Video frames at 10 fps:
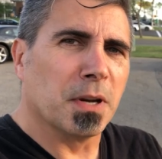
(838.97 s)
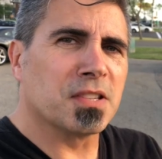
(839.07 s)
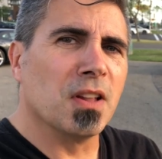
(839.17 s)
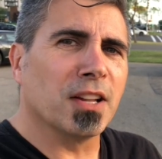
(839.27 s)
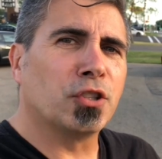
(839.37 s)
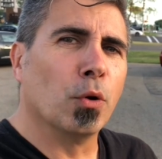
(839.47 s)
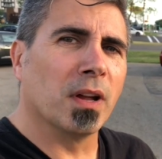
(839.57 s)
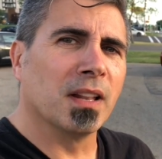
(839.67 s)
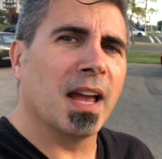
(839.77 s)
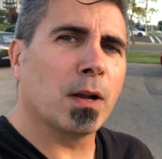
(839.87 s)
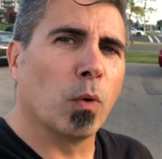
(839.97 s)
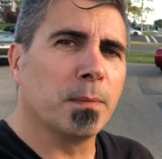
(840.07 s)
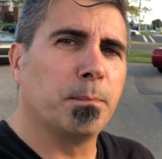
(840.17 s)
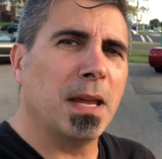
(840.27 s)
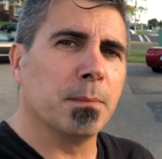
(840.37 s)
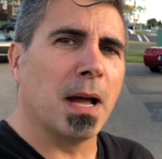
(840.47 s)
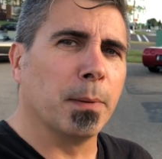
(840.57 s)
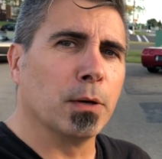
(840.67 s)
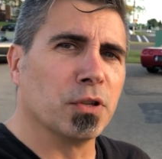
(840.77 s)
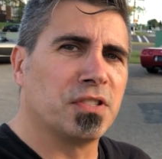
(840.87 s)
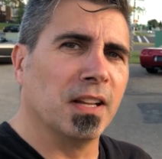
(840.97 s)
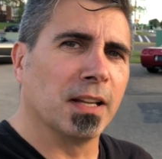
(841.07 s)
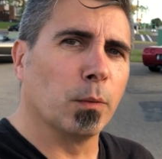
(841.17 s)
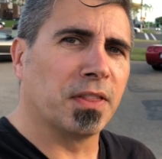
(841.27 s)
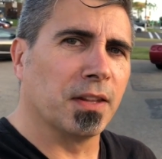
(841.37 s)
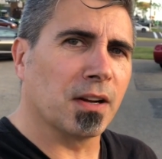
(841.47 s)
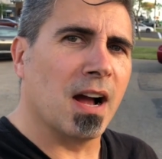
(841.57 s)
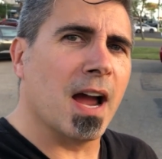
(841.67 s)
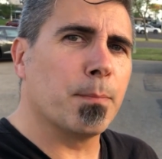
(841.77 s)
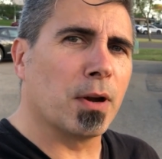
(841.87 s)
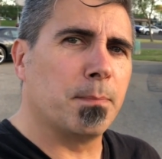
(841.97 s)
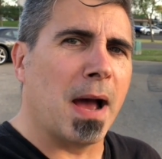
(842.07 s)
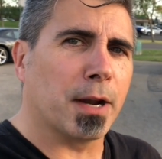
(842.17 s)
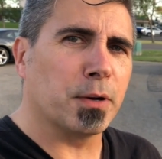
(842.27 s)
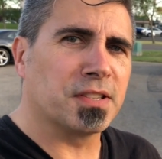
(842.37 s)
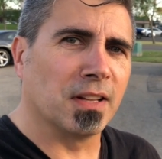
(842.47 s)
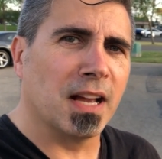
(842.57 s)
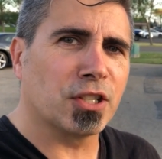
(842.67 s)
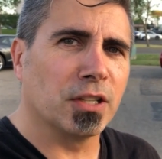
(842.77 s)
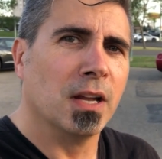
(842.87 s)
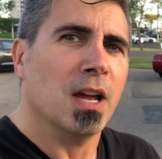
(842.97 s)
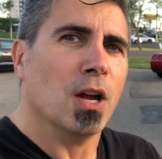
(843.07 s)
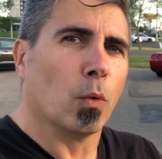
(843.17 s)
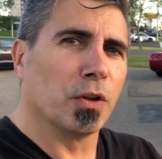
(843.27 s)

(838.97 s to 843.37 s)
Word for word: it's not too unlike what BMW was dealing with in their hybrid battery selection, where